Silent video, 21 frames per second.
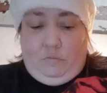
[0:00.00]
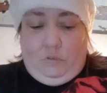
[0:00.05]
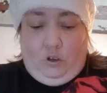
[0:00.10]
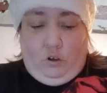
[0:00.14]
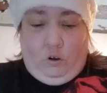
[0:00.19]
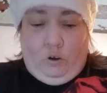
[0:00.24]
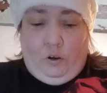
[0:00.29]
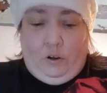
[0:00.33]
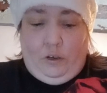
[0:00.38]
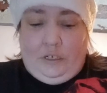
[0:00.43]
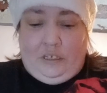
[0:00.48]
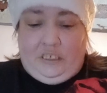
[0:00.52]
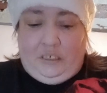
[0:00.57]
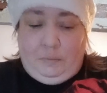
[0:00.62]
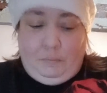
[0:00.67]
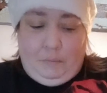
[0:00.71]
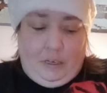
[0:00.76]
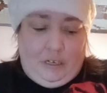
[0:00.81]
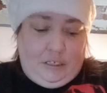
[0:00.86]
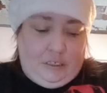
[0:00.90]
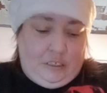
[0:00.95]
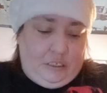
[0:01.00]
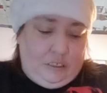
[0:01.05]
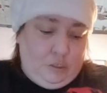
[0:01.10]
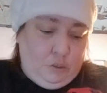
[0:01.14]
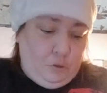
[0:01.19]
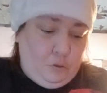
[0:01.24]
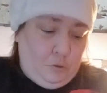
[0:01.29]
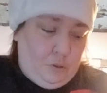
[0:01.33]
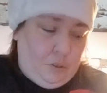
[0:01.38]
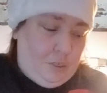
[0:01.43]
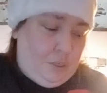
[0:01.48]
Christmas,
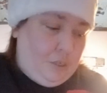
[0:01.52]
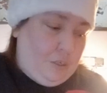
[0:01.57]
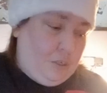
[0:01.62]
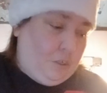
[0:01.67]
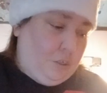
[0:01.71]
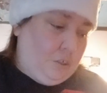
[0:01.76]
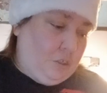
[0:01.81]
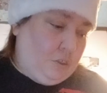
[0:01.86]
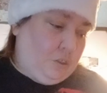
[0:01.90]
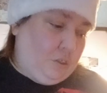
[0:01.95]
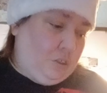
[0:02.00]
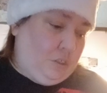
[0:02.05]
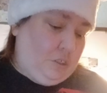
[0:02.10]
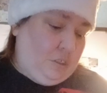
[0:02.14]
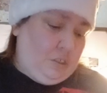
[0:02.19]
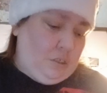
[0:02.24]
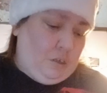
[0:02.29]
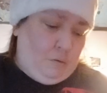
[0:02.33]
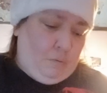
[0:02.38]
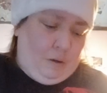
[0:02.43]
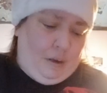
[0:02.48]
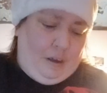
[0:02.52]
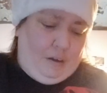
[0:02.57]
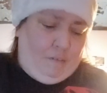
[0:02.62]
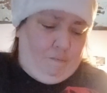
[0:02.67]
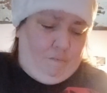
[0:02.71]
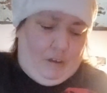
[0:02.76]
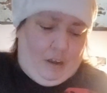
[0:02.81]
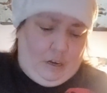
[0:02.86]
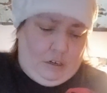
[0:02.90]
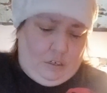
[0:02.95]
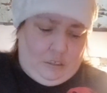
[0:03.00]
New Year's,
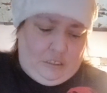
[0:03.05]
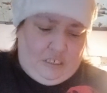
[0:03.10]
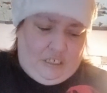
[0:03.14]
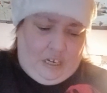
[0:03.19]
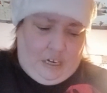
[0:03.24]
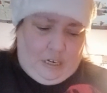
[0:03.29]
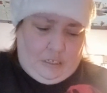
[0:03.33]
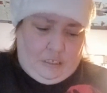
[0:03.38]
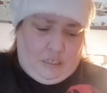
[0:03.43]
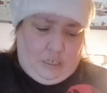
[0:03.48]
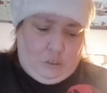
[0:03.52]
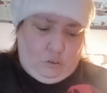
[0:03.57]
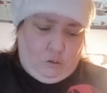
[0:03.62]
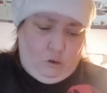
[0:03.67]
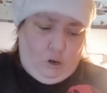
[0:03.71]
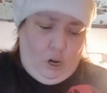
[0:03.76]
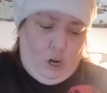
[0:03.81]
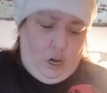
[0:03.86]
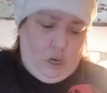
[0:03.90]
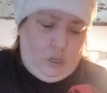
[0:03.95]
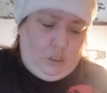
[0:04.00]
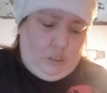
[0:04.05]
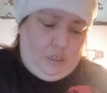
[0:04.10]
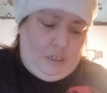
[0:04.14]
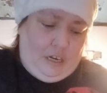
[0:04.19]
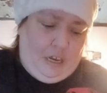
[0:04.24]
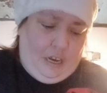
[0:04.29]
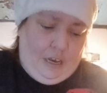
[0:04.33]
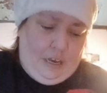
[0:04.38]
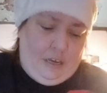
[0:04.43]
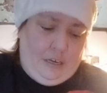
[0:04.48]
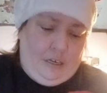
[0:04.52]
around Valentine's, other
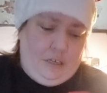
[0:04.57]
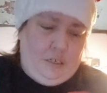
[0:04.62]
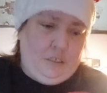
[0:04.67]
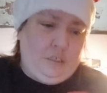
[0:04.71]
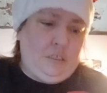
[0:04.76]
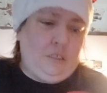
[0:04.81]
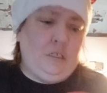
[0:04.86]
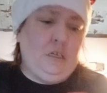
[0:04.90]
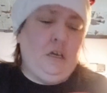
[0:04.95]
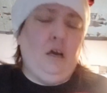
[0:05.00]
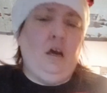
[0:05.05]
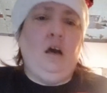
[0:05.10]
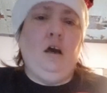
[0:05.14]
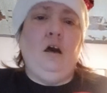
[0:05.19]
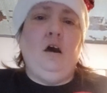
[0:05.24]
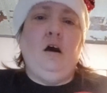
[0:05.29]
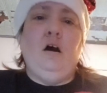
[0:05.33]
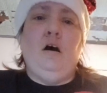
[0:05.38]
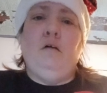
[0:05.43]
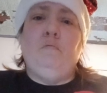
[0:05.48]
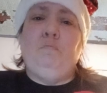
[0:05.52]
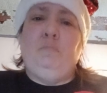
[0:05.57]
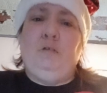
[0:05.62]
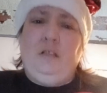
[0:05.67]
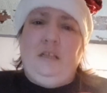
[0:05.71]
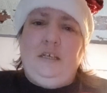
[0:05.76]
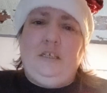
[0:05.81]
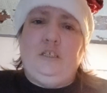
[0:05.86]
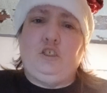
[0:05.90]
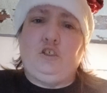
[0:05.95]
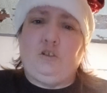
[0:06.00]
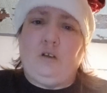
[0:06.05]
holidays.
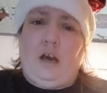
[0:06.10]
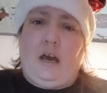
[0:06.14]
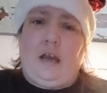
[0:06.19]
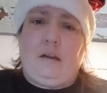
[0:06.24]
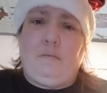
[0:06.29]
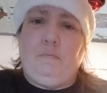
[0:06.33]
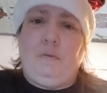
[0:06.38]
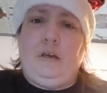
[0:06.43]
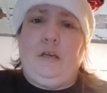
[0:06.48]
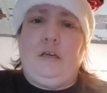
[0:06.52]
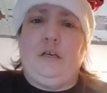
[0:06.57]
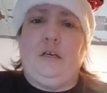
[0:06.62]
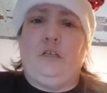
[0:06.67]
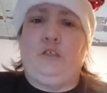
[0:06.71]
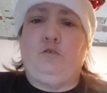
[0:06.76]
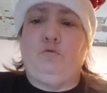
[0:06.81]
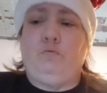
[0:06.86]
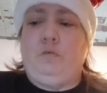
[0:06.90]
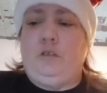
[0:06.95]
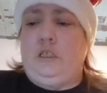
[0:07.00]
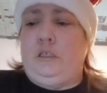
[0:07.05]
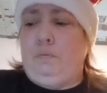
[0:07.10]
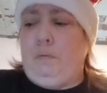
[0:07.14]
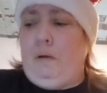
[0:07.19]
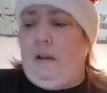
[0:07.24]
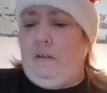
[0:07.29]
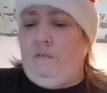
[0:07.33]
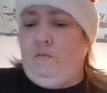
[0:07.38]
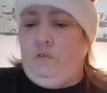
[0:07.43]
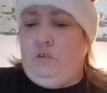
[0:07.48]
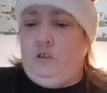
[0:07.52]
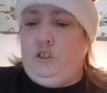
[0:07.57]
Please try to be as
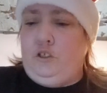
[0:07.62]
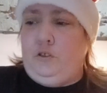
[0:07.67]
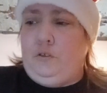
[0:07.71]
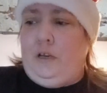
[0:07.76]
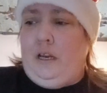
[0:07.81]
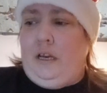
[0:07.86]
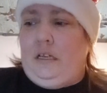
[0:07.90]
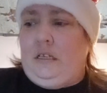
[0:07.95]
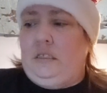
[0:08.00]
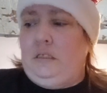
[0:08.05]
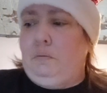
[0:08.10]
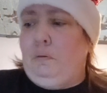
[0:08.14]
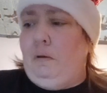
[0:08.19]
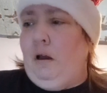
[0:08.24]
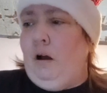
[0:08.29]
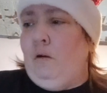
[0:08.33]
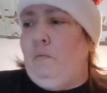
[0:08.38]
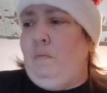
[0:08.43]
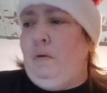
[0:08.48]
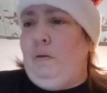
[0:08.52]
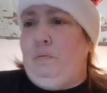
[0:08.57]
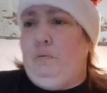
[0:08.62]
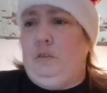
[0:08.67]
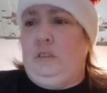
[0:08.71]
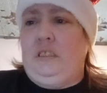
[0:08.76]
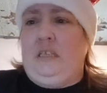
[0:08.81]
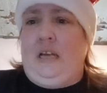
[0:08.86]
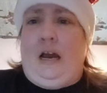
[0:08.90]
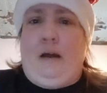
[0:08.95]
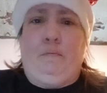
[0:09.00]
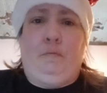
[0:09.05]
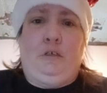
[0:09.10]
respectful as you can on people's
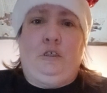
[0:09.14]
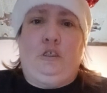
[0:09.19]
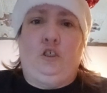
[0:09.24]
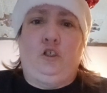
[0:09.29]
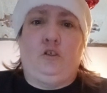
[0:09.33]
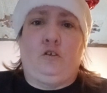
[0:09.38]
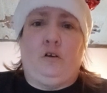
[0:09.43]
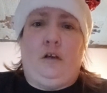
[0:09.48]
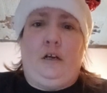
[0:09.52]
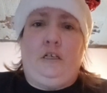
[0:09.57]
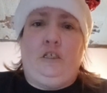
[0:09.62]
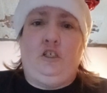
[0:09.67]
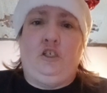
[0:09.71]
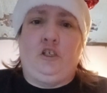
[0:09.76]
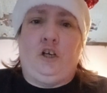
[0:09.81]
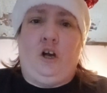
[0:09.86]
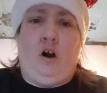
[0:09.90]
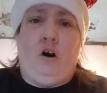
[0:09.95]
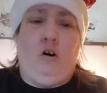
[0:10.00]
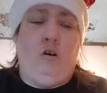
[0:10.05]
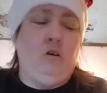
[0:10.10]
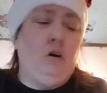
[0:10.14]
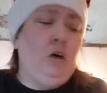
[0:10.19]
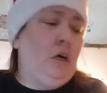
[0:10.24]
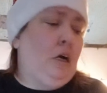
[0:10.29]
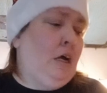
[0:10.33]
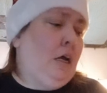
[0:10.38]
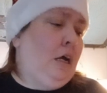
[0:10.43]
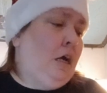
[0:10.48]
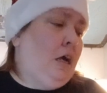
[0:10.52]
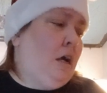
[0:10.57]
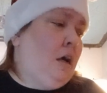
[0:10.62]
time constraints, y'all.
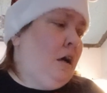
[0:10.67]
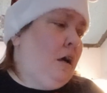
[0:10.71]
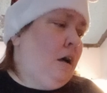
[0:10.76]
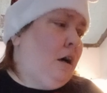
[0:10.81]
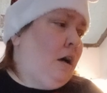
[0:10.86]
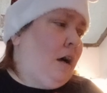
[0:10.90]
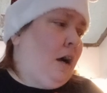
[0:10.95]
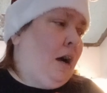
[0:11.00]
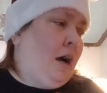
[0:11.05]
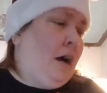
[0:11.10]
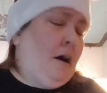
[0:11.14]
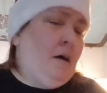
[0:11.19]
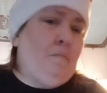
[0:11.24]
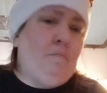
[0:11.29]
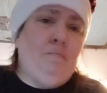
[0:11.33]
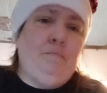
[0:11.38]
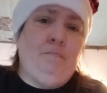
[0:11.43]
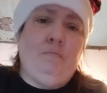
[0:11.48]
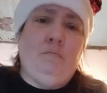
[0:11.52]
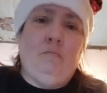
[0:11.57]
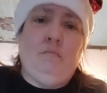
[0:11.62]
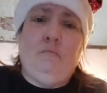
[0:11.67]
You